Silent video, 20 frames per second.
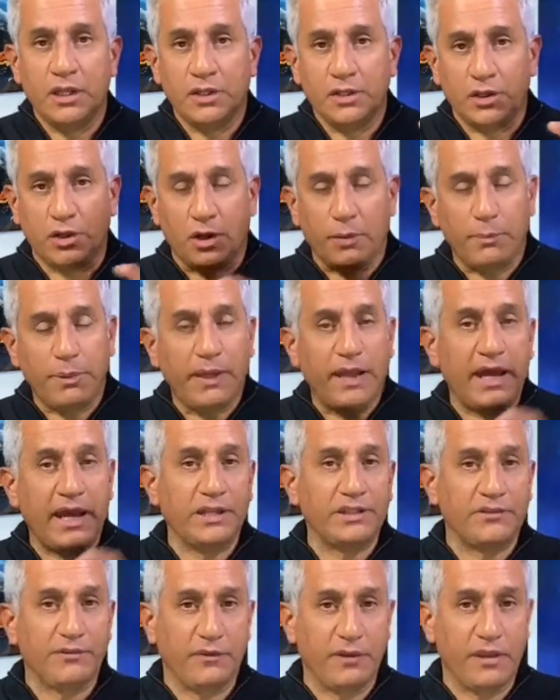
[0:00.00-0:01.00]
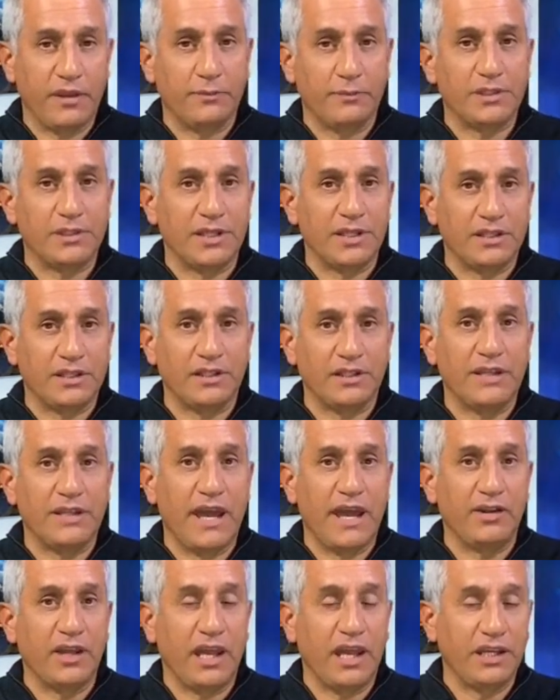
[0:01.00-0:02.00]
There are plans for them to test it
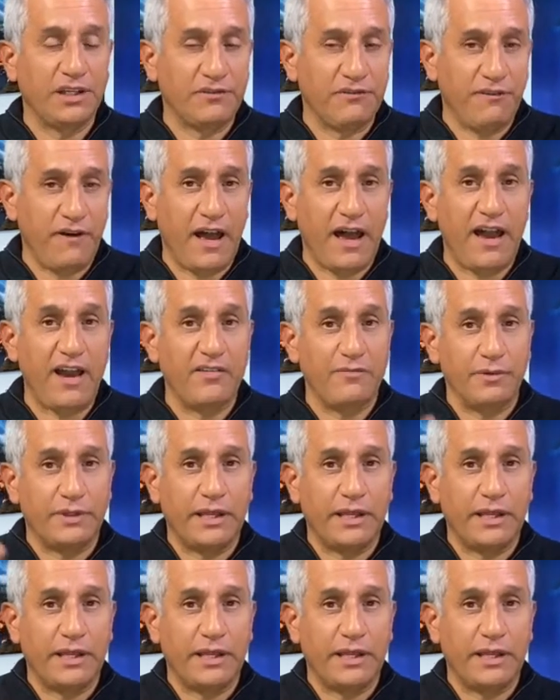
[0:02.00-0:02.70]
down to age 5,